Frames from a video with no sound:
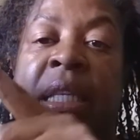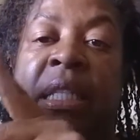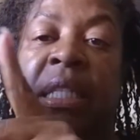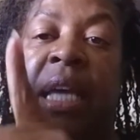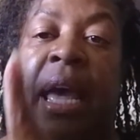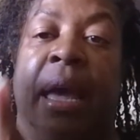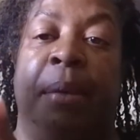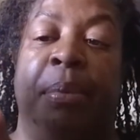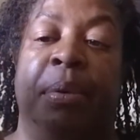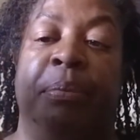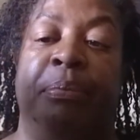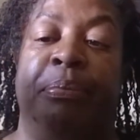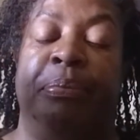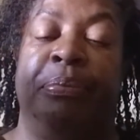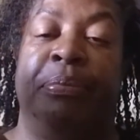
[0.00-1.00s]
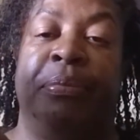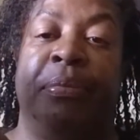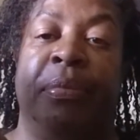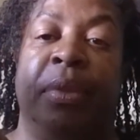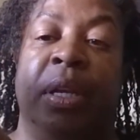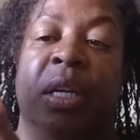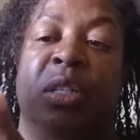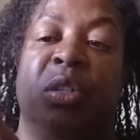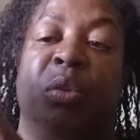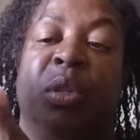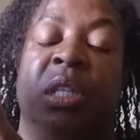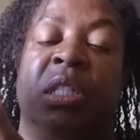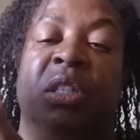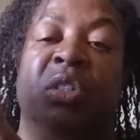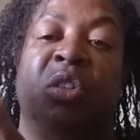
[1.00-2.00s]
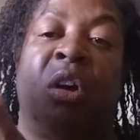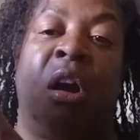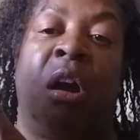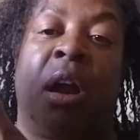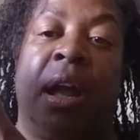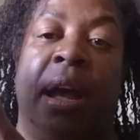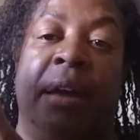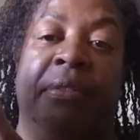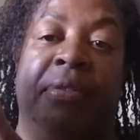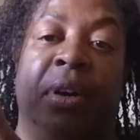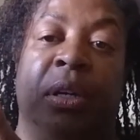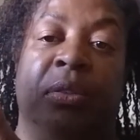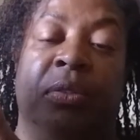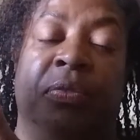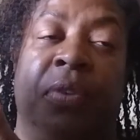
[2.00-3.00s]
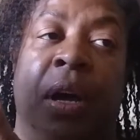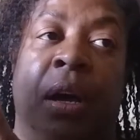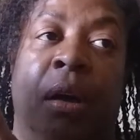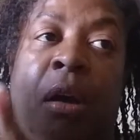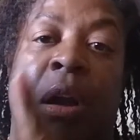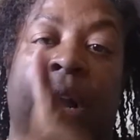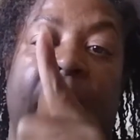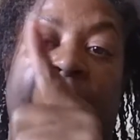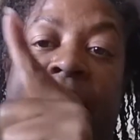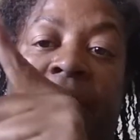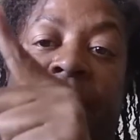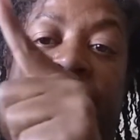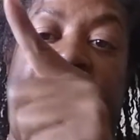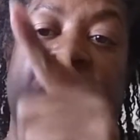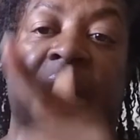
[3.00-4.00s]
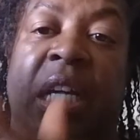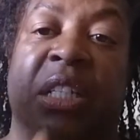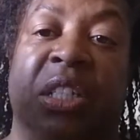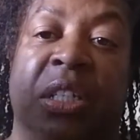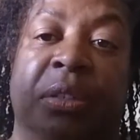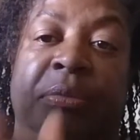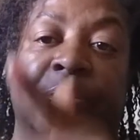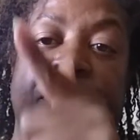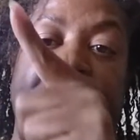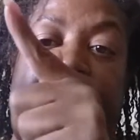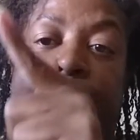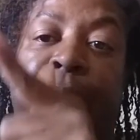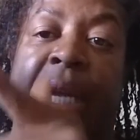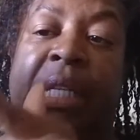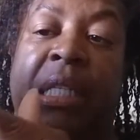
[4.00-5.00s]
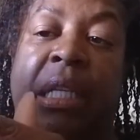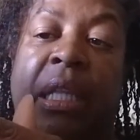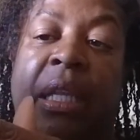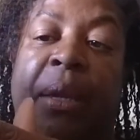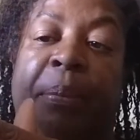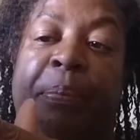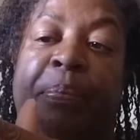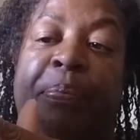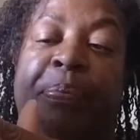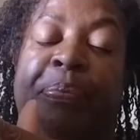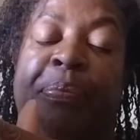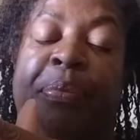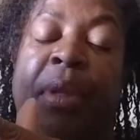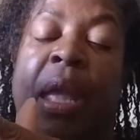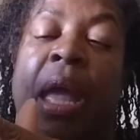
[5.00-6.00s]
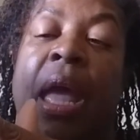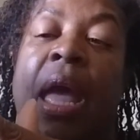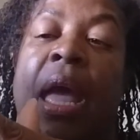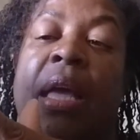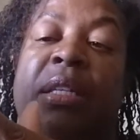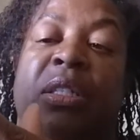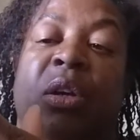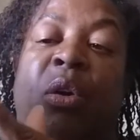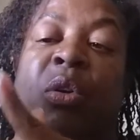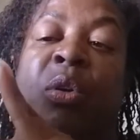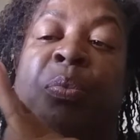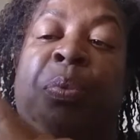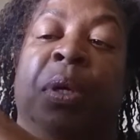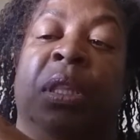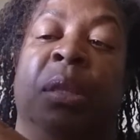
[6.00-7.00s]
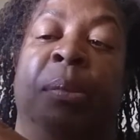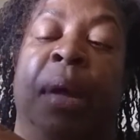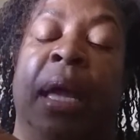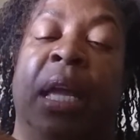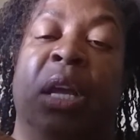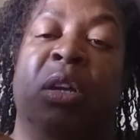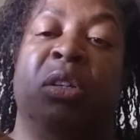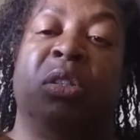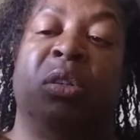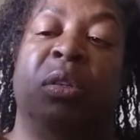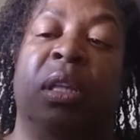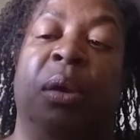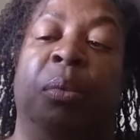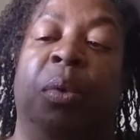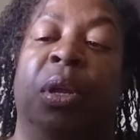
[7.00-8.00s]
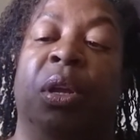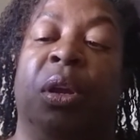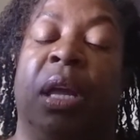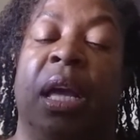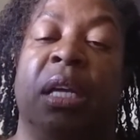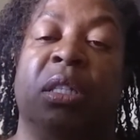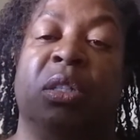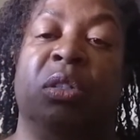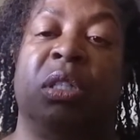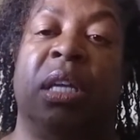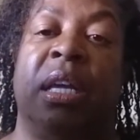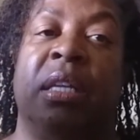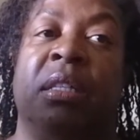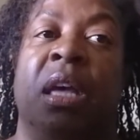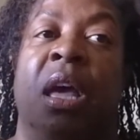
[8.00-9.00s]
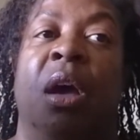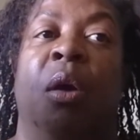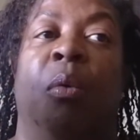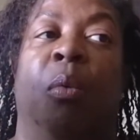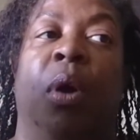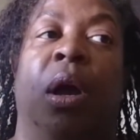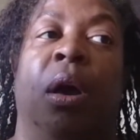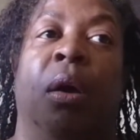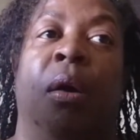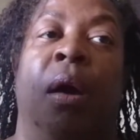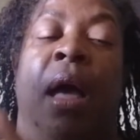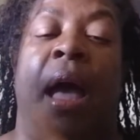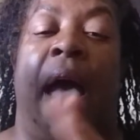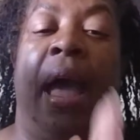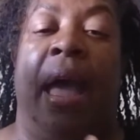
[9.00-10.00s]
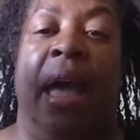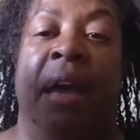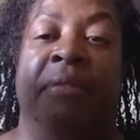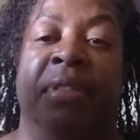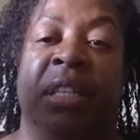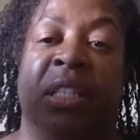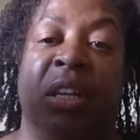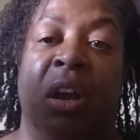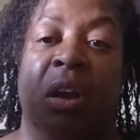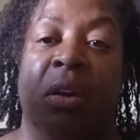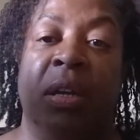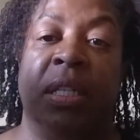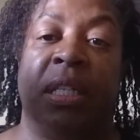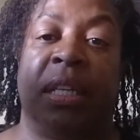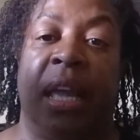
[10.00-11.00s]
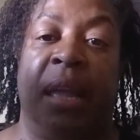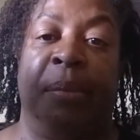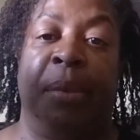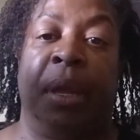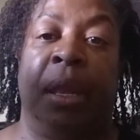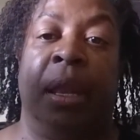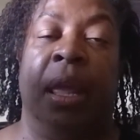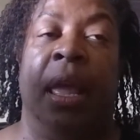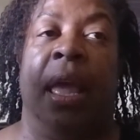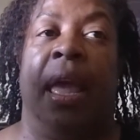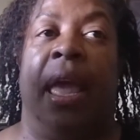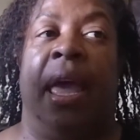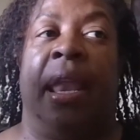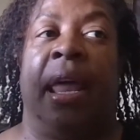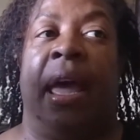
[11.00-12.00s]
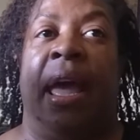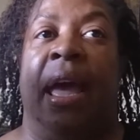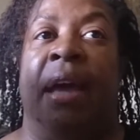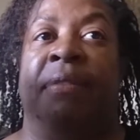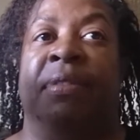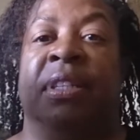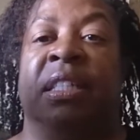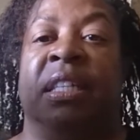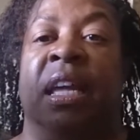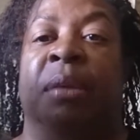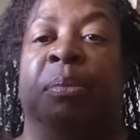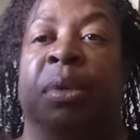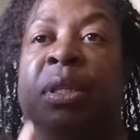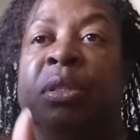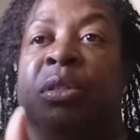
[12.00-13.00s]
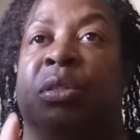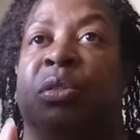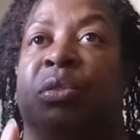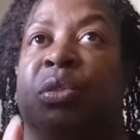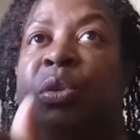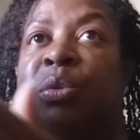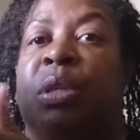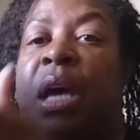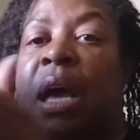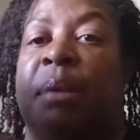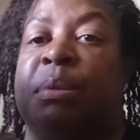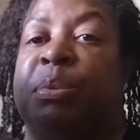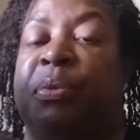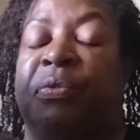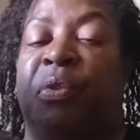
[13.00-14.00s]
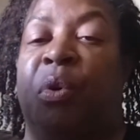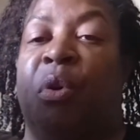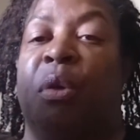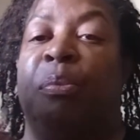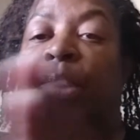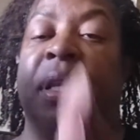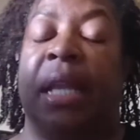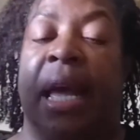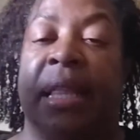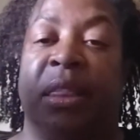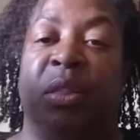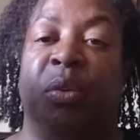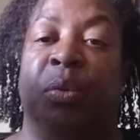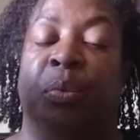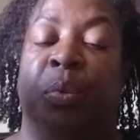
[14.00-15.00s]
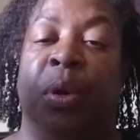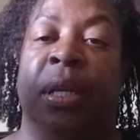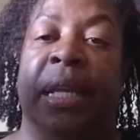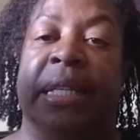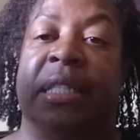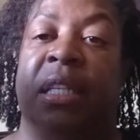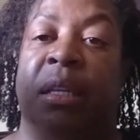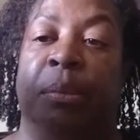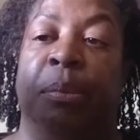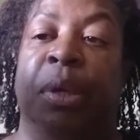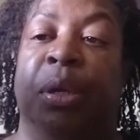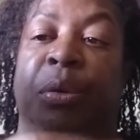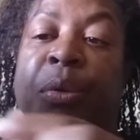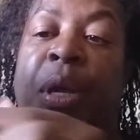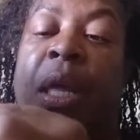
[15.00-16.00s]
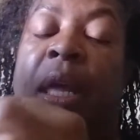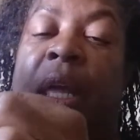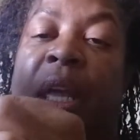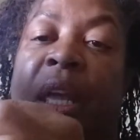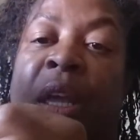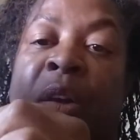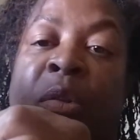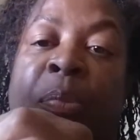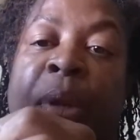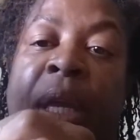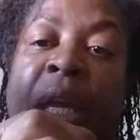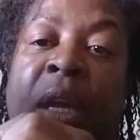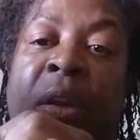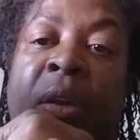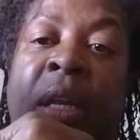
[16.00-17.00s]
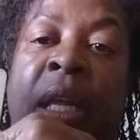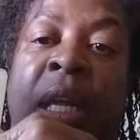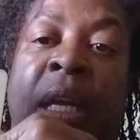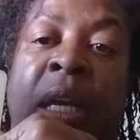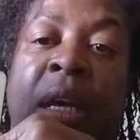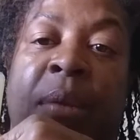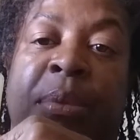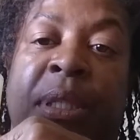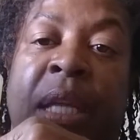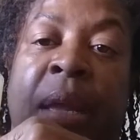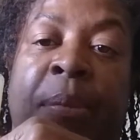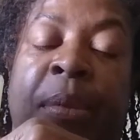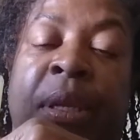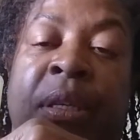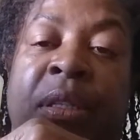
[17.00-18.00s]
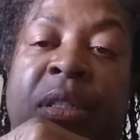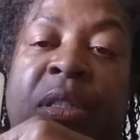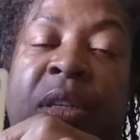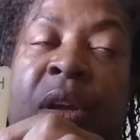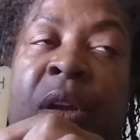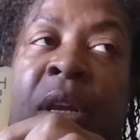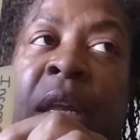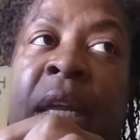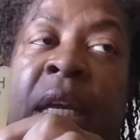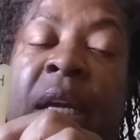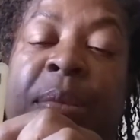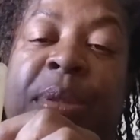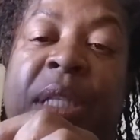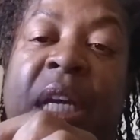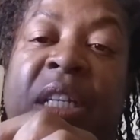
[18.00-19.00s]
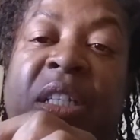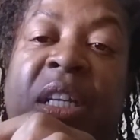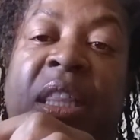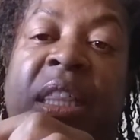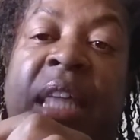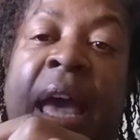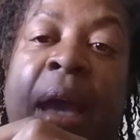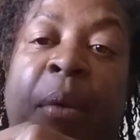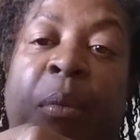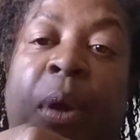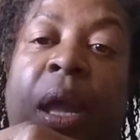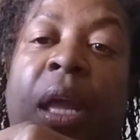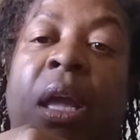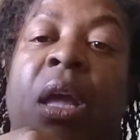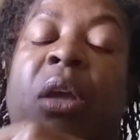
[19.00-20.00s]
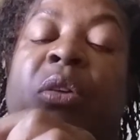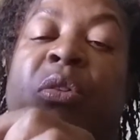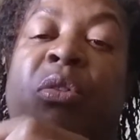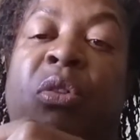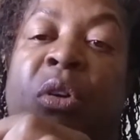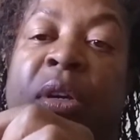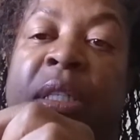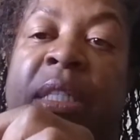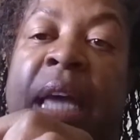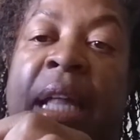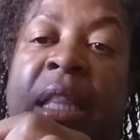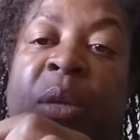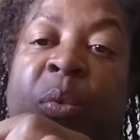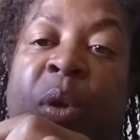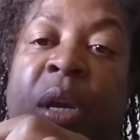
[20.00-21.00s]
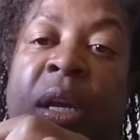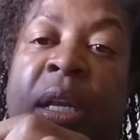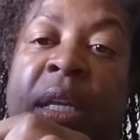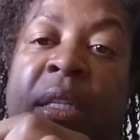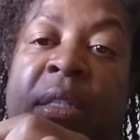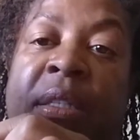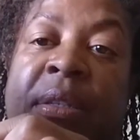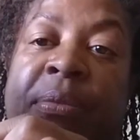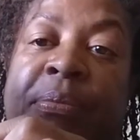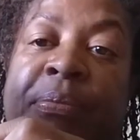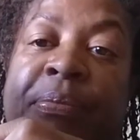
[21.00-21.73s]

this tab. So this is your archive section, basically. So you'll put them back here, so then when your counselor says, well, I have this current statement and I have the statements 2 times before, but not the one that's in the middle, it'll be here in the income statements or income section. That way you know exactly where it is.